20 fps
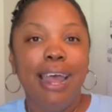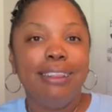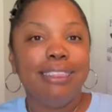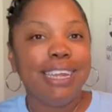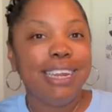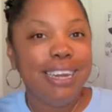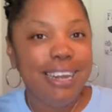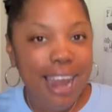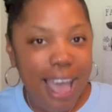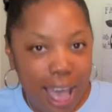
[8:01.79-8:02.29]

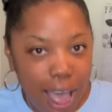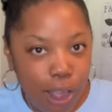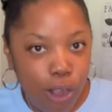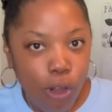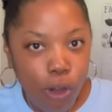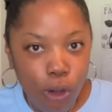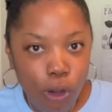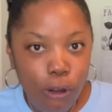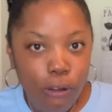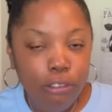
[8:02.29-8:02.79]
The
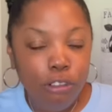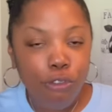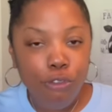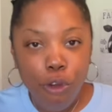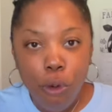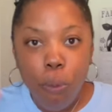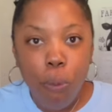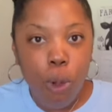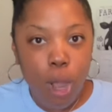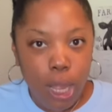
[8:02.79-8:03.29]
knockoffs
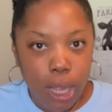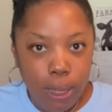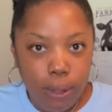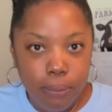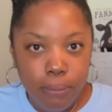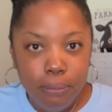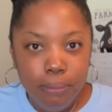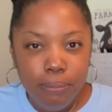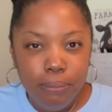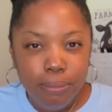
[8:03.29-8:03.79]
for what?
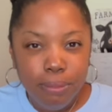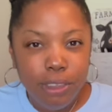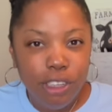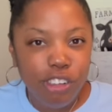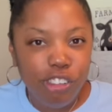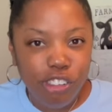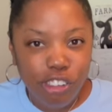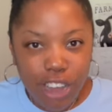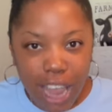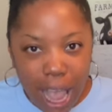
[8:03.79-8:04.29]
The
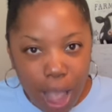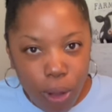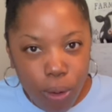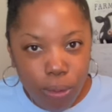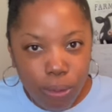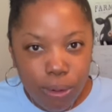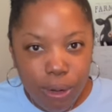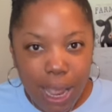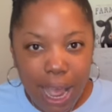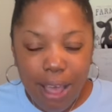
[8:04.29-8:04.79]

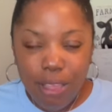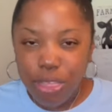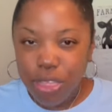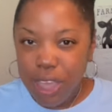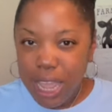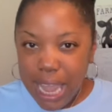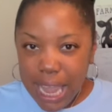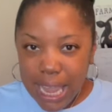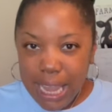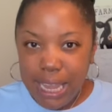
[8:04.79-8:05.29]
Shout, I
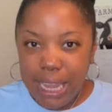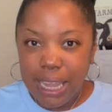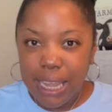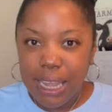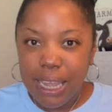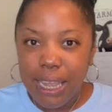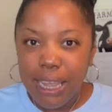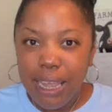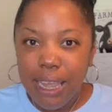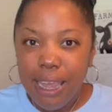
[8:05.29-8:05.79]
think.
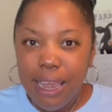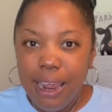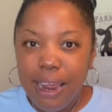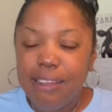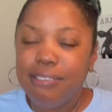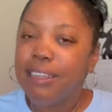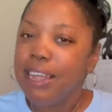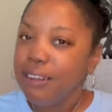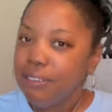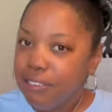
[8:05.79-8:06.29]
Is
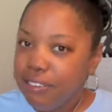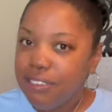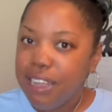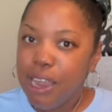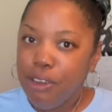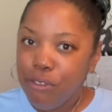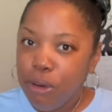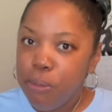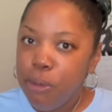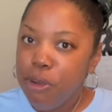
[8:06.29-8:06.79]
that the
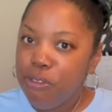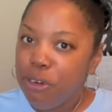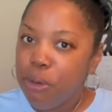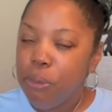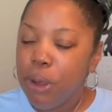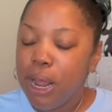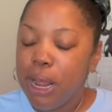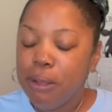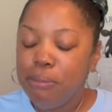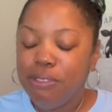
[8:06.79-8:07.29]
stain remover
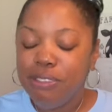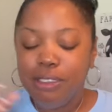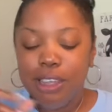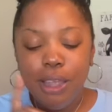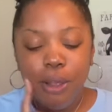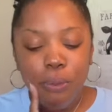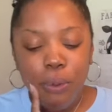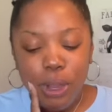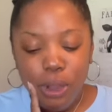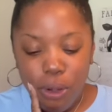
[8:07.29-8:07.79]
wipes?
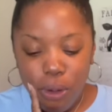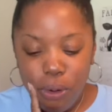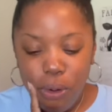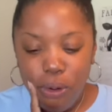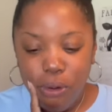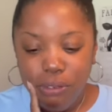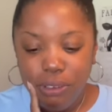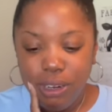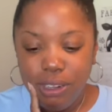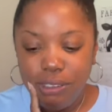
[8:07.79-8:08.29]
Didn't we go
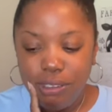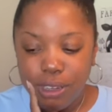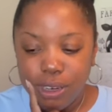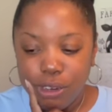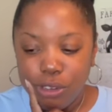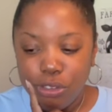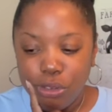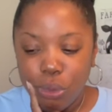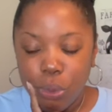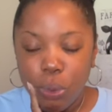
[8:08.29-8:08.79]
over this in the
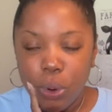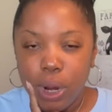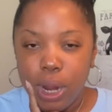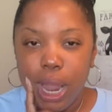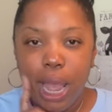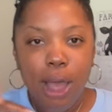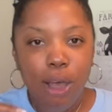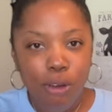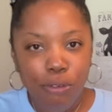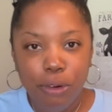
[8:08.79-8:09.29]
store?
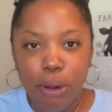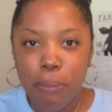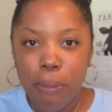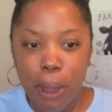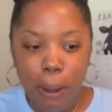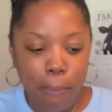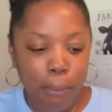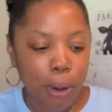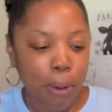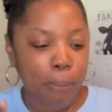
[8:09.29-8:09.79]
I don't
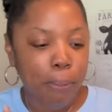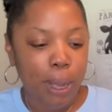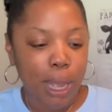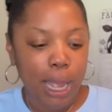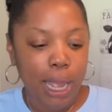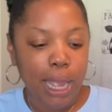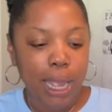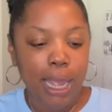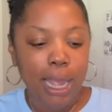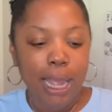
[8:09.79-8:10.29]
remember,
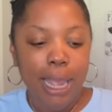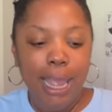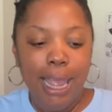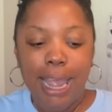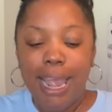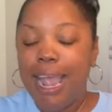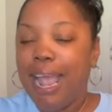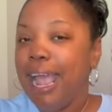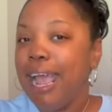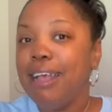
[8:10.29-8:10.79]
but
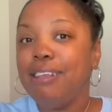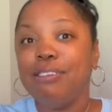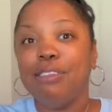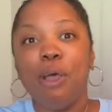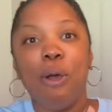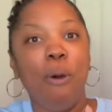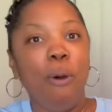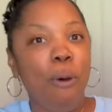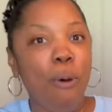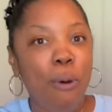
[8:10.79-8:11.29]
it has the
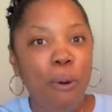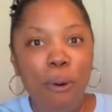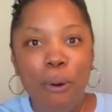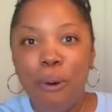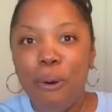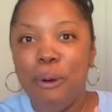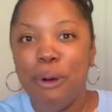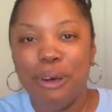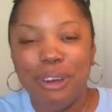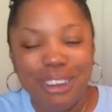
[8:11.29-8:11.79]

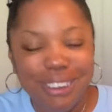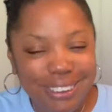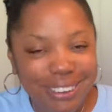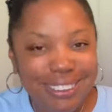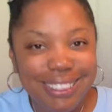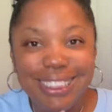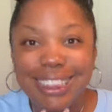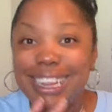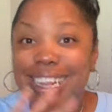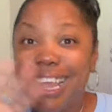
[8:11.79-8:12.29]
whole
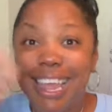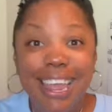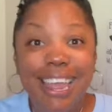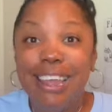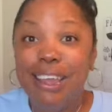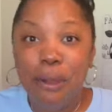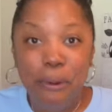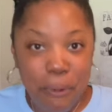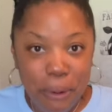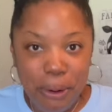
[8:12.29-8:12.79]
thing
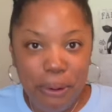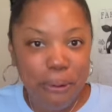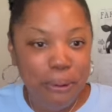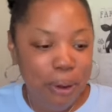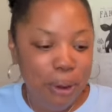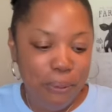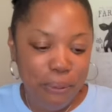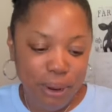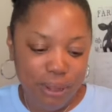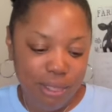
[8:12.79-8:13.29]
going
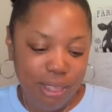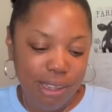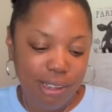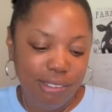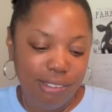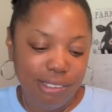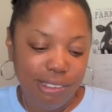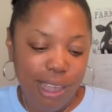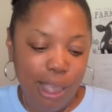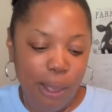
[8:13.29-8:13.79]
on with it.
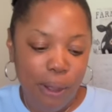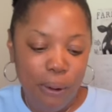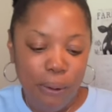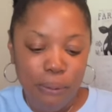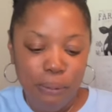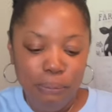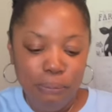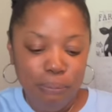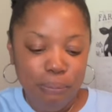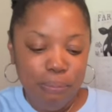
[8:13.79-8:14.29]
So
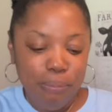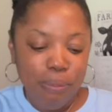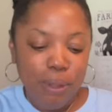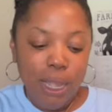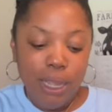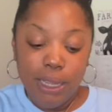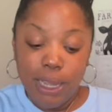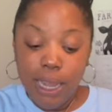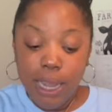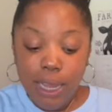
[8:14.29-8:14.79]

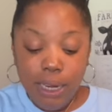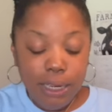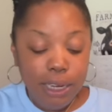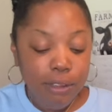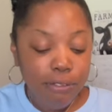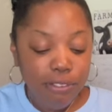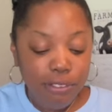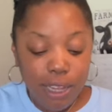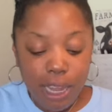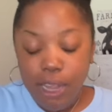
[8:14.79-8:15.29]
yeah,
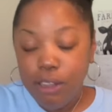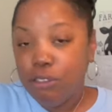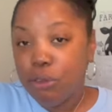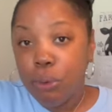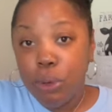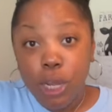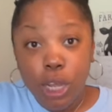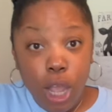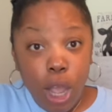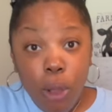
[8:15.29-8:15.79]
lift stains on
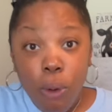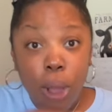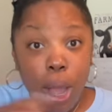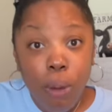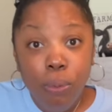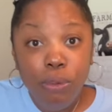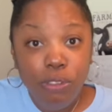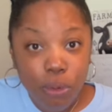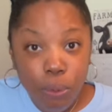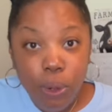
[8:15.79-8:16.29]
the go. I
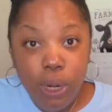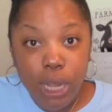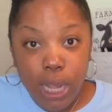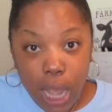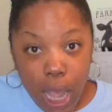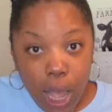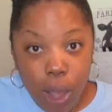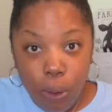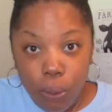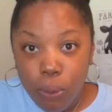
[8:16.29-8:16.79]
was on the
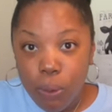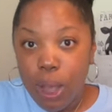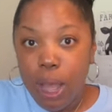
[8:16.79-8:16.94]
go.